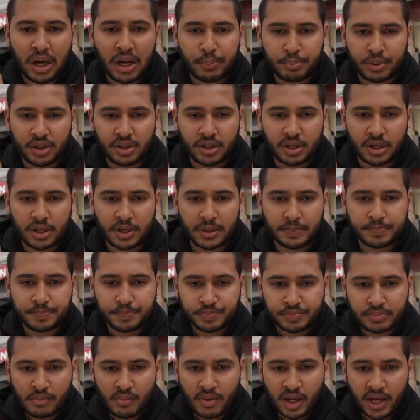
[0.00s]
popular
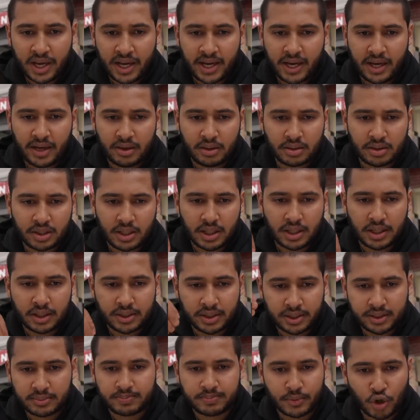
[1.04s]
and uh,
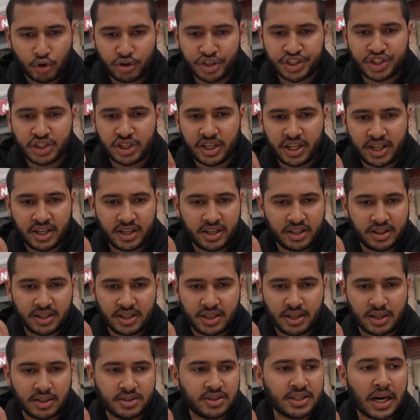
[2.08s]
originated in
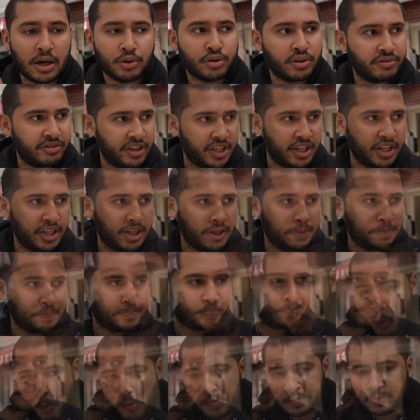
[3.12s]
the south of India.
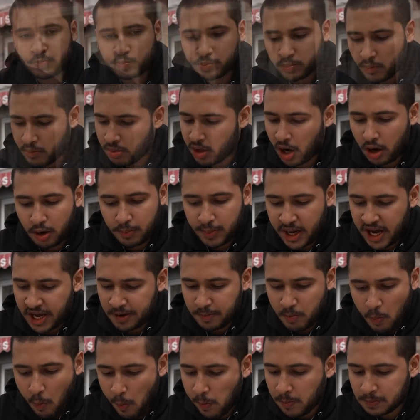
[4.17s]
Oh
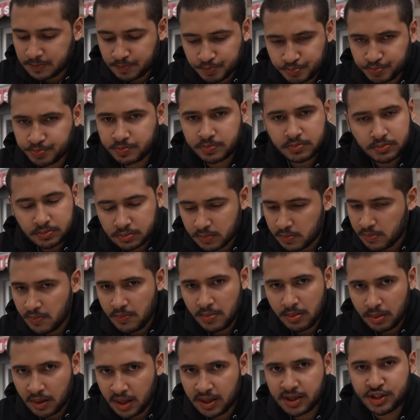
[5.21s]
man,
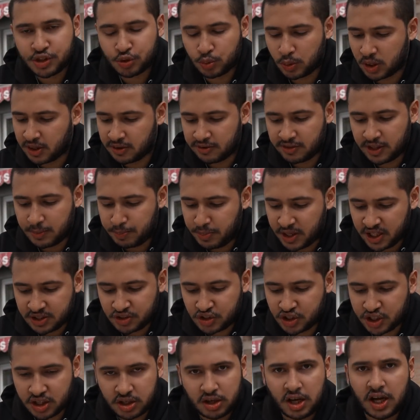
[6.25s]
it's one of the
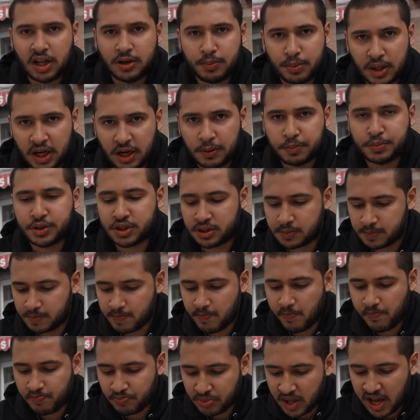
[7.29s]
best chicken lollipops
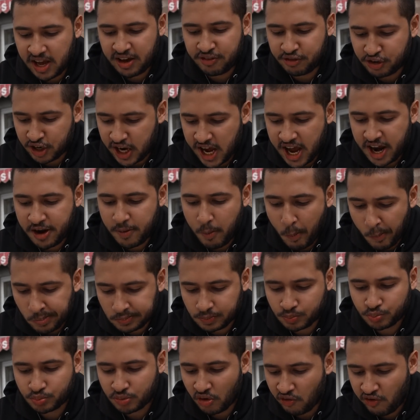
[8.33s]
I've ever had.
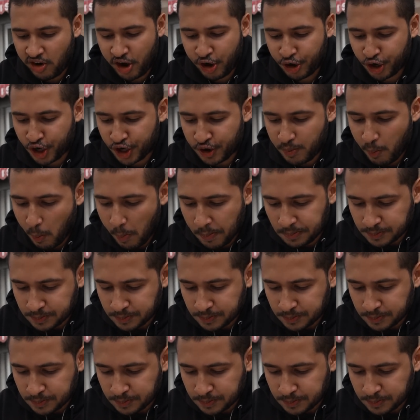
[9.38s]
Very good